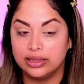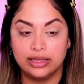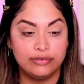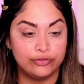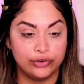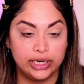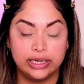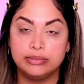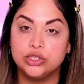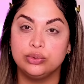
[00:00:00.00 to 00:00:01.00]
the
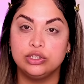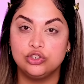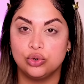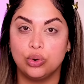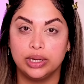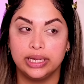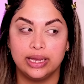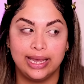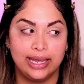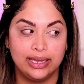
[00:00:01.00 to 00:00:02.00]
freedom to
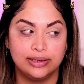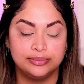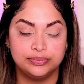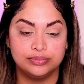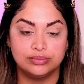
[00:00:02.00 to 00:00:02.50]
enjoy a